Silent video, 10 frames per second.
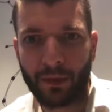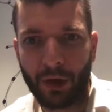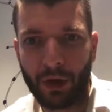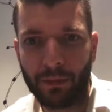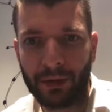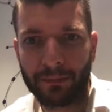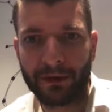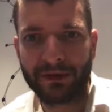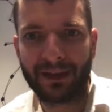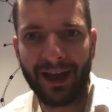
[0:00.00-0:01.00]

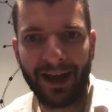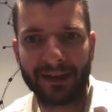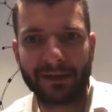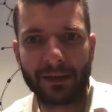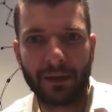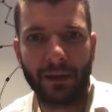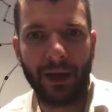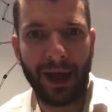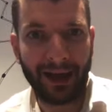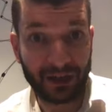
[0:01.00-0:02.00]
has
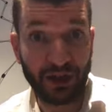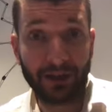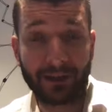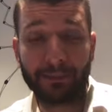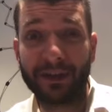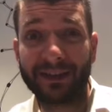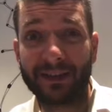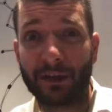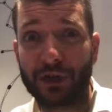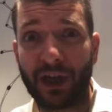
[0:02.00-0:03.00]
actually
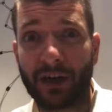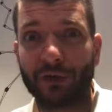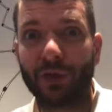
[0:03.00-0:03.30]
completed their checkout.